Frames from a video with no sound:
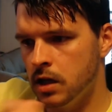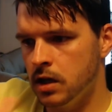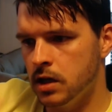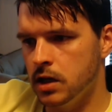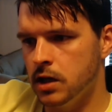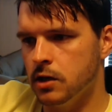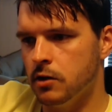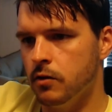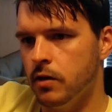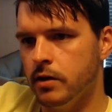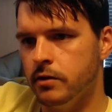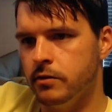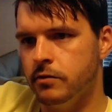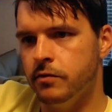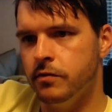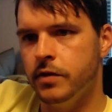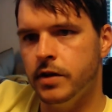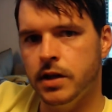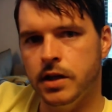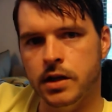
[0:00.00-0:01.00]
a
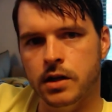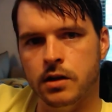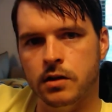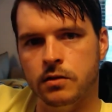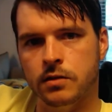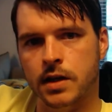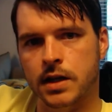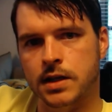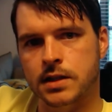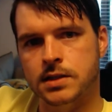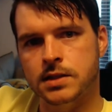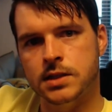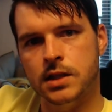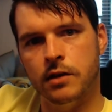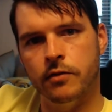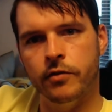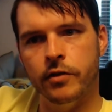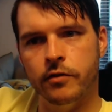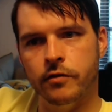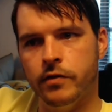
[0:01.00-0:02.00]
video, like a
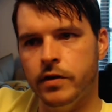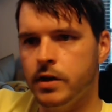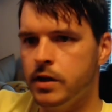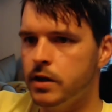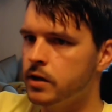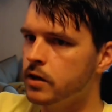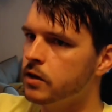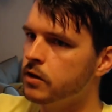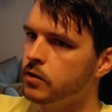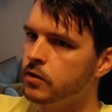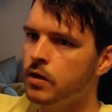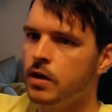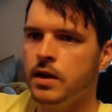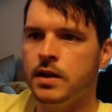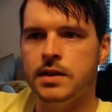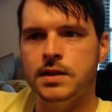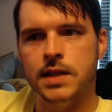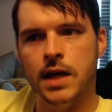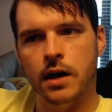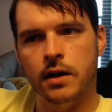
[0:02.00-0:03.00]
selfie video
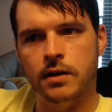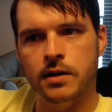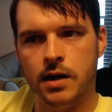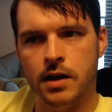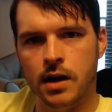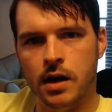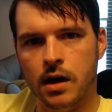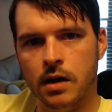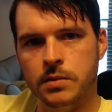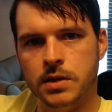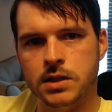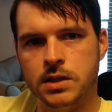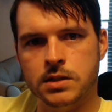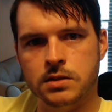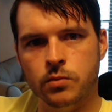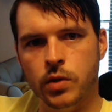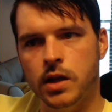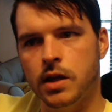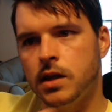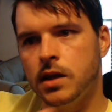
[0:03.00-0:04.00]
down in the comments so
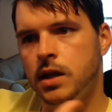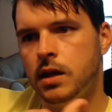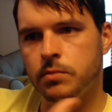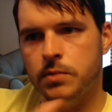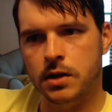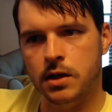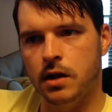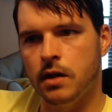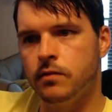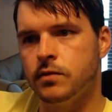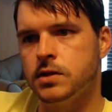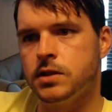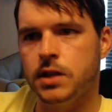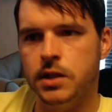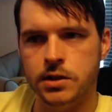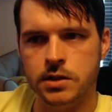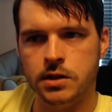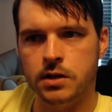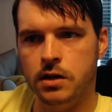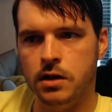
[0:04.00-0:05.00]
we can keep the
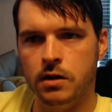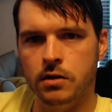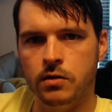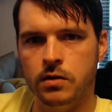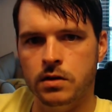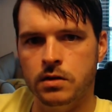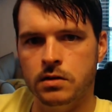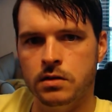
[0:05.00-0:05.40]
conversation going,